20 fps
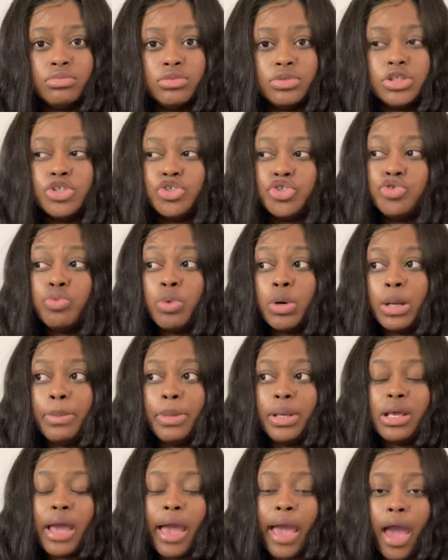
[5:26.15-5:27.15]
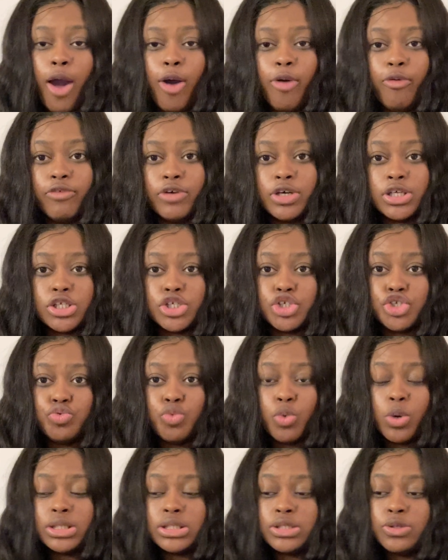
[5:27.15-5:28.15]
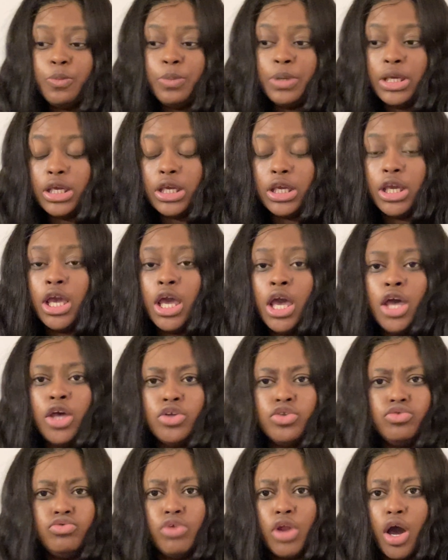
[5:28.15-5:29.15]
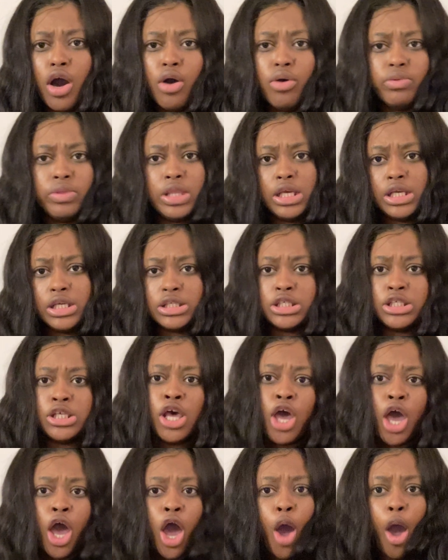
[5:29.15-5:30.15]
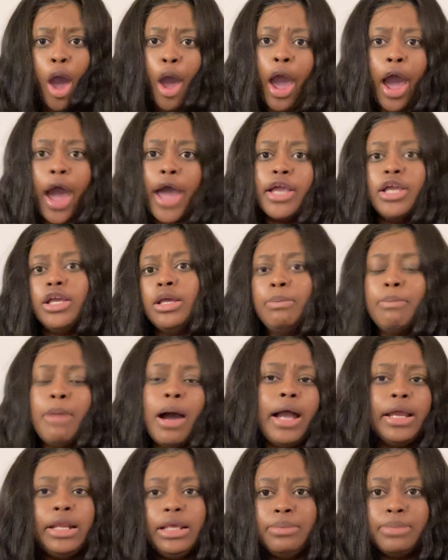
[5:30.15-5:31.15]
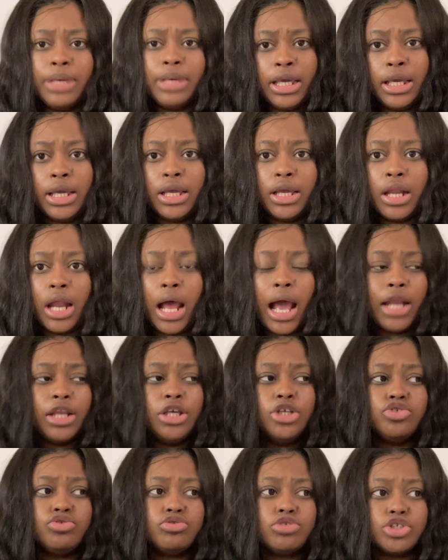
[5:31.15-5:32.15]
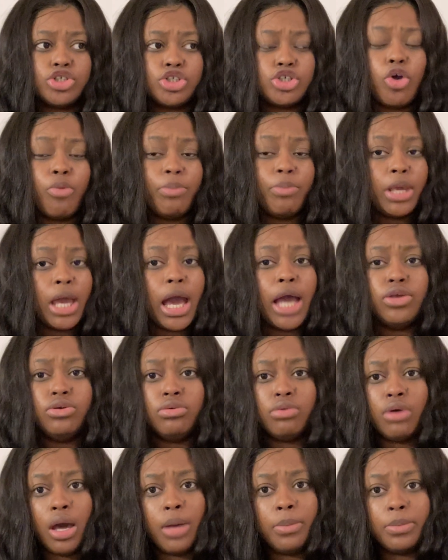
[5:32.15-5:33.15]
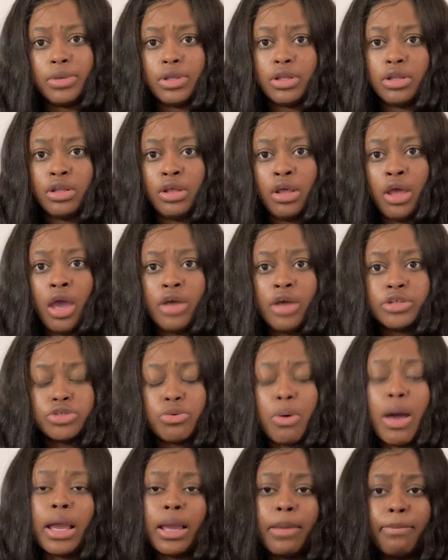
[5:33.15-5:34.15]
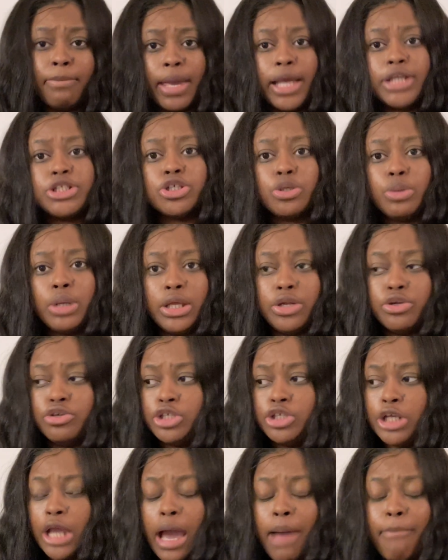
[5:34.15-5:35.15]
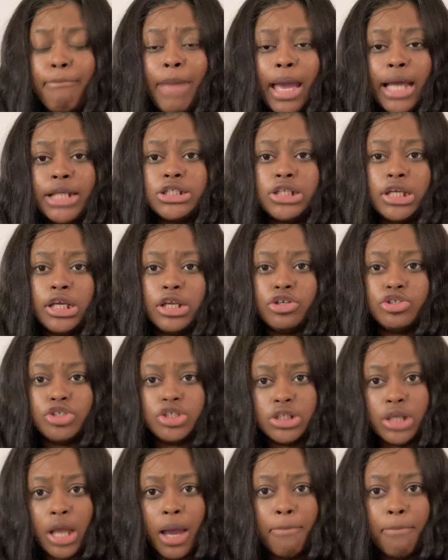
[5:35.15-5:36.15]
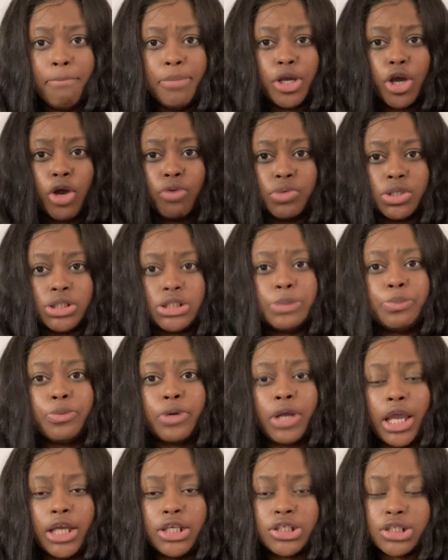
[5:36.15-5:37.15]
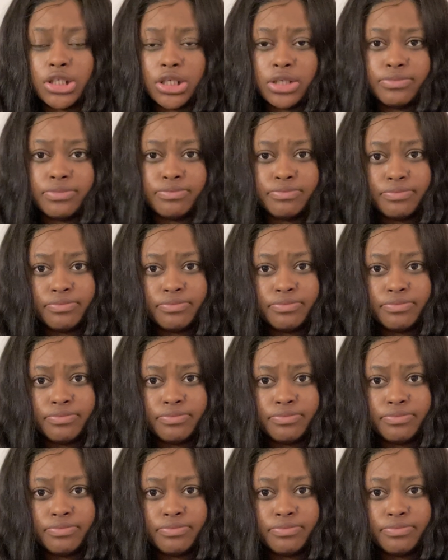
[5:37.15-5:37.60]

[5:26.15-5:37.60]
Since you want to be alpha, since you want to be, this high and mighty man, I need you to show me how you coming so I can match your energy. I match energy. I'm big on reciprocation.